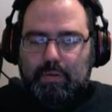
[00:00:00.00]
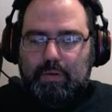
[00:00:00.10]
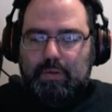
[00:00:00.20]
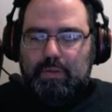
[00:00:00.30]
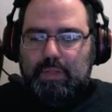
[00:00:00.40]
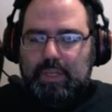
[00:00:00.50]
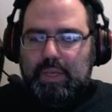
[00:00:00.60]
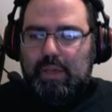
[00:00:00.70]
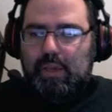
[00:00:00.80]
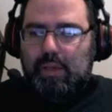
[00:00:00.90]

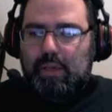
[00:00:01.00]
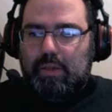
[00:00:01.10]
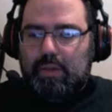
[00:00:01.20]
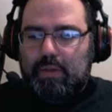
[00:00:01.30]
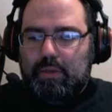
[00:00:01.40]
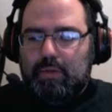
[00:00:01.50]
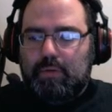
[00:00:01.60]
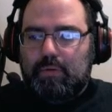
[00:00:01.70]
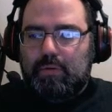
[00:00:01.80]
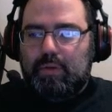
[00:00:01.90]
Delay.
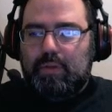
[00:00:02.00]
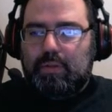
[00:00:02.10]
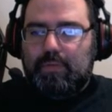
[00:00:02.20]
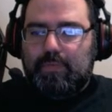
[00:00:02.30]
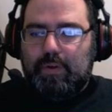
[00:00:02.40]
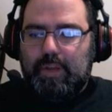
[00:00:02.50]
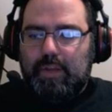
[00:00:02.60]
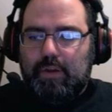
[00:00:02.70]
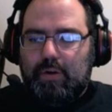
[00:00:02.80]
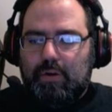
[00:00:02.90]
You get the fuck out of here.